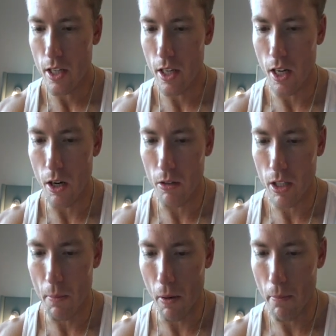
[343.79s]
Uh oh,
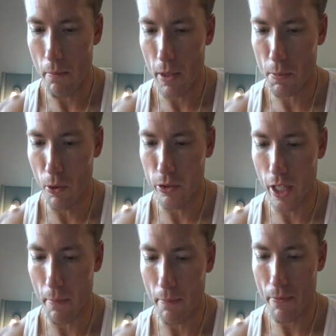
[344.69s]
come on, let's pull
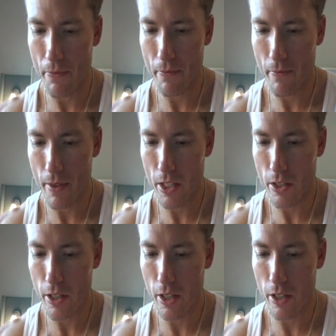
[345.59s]
something.
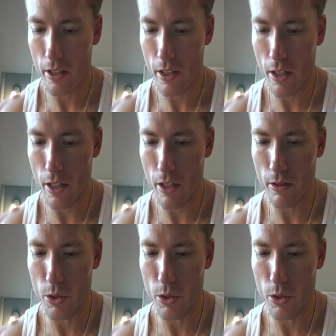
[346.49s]
Scarecrow.